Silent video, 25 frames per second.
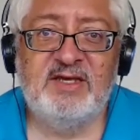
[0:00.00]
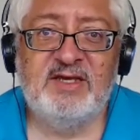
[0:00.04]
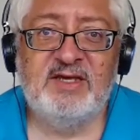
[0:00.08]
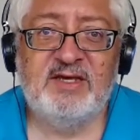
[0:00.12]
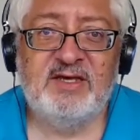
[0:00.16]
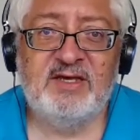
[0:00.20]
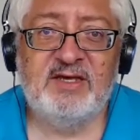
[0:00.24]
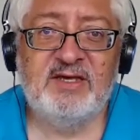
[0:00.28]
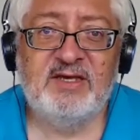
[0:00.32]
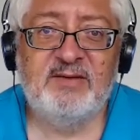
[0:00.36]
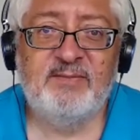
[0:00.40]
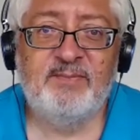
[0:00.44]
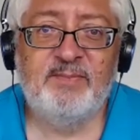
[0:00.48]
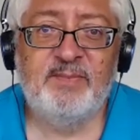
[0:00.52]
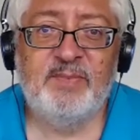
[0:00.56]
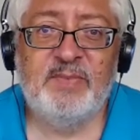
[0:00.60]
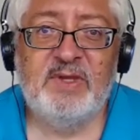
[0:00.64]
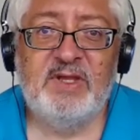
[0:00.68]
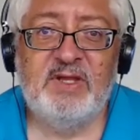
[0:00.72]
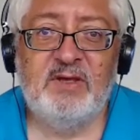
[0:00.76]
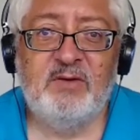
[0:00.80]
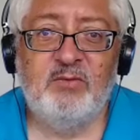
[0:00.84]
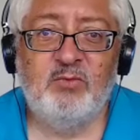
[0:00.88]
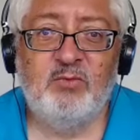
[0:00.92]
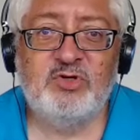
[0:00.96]
um,
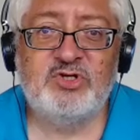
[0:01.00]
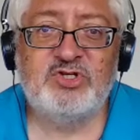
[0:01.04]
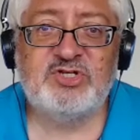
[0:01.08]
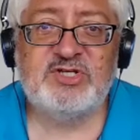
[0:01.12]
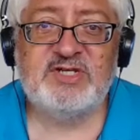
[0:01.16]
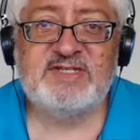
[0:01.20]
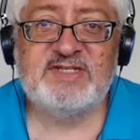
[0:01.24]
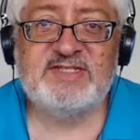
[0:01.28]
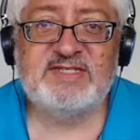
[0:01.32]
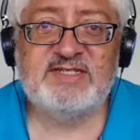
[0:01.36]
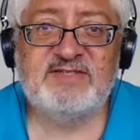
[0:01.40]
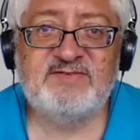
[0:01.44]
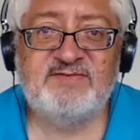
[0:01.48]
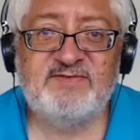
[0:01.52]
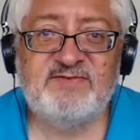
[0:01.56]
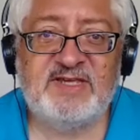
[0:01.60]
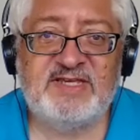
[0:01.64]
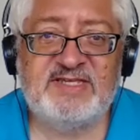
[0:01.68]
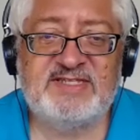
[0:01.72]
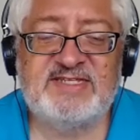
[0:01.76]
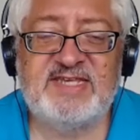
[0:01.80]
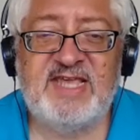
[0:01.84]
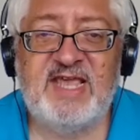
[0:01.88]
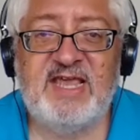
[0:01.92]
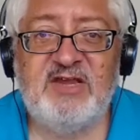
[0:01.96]
which is this
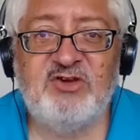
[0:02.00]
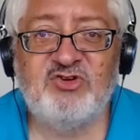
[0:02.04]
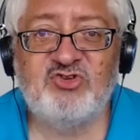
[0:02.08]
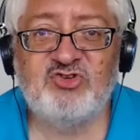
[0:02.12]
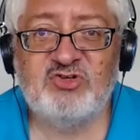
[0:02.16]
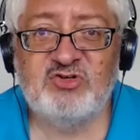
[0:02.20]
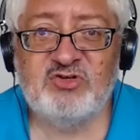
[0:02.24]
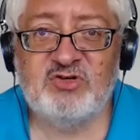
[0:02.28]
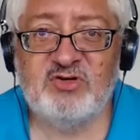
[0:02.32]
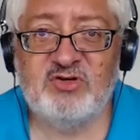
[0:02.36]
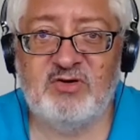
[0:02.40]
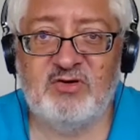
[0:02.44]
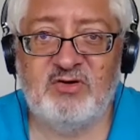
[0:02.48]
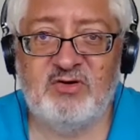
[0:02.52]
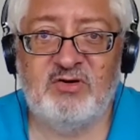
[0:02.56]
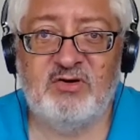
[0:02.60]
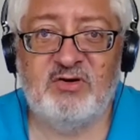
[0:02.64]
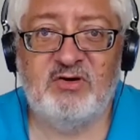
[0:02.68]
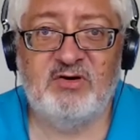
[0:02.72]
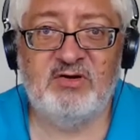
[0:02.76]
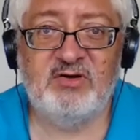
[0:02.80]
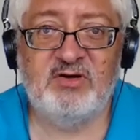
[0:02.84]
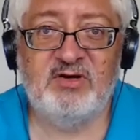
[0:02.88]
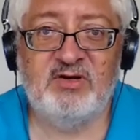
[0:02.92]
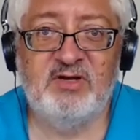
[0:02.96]
fixation
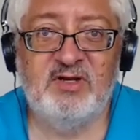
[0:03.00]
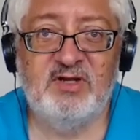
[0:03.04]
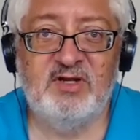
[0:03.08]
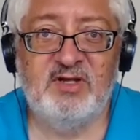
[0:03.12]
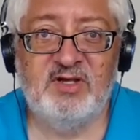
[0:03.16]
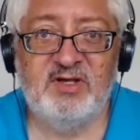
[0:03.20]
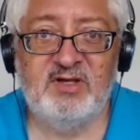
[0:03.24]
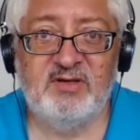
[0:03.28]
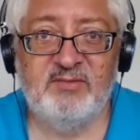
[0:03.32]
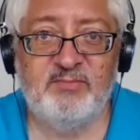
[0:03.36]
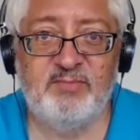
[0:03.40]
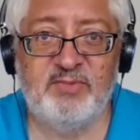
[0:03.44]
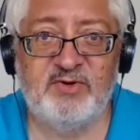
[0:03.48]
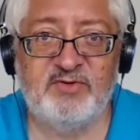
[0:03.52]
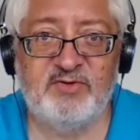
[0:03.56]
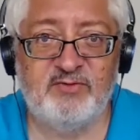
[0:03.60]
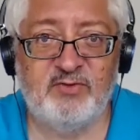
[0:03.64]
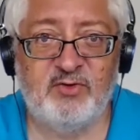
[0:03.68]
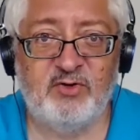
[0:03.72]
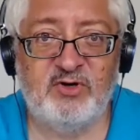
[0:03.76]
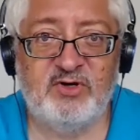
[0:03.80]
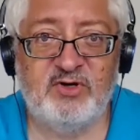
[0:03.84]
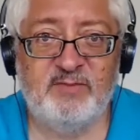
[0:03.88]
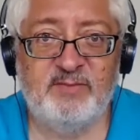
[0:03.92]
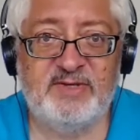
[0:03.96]
on
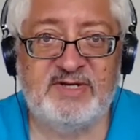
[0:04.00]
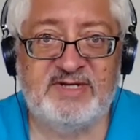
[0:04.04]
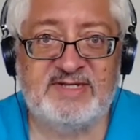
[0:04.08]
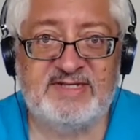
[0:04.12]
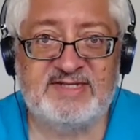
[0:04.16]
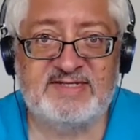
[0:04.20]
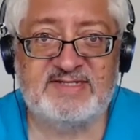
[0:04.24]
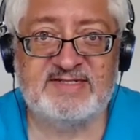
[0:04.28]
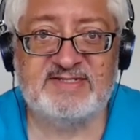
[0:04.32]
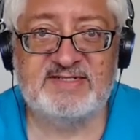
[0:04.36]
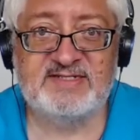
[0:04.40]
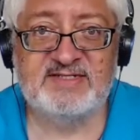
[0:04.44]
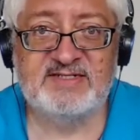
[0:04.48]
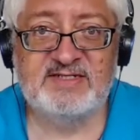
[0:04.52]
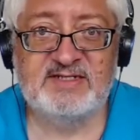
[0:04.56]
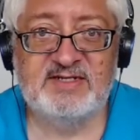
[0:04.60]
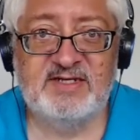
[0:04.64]
performance.